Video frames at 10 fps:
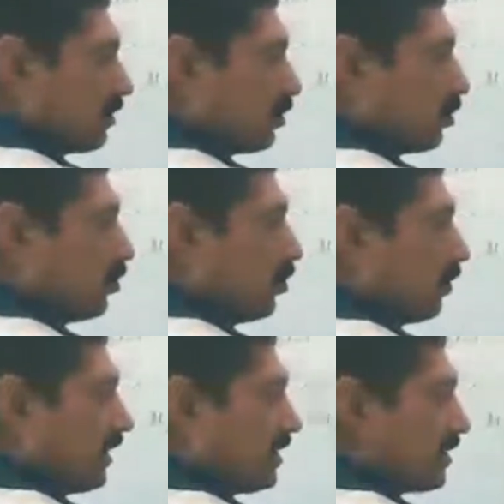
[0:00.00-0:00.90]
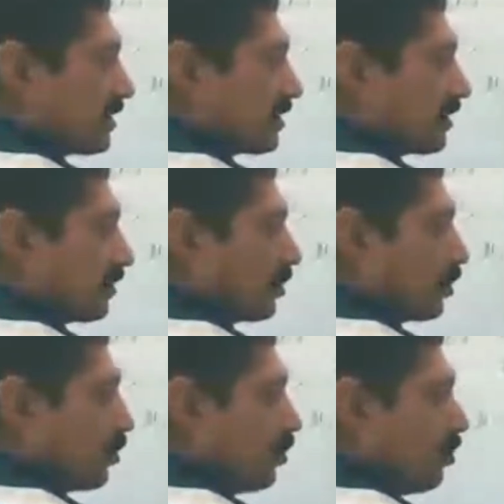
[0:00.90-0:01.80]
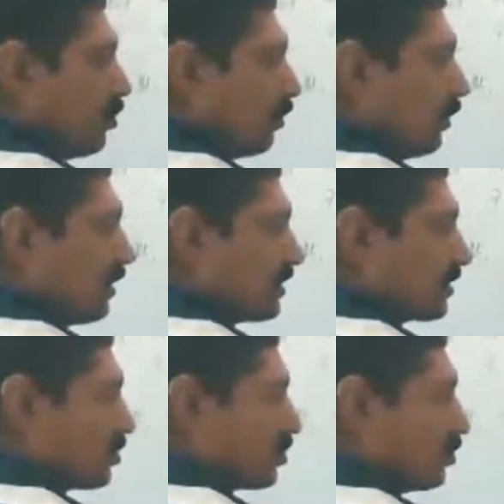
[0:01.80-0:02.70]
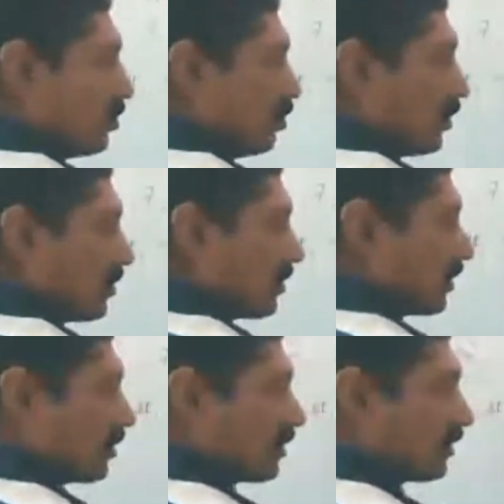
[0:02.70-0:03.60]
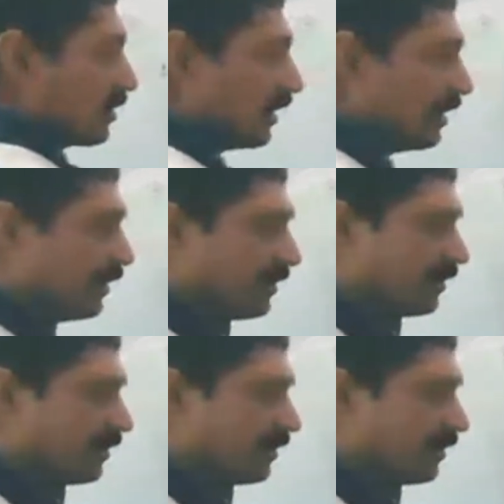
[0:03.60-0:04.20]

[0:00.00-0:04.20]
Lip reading: 2 plus 2 plus 2, right?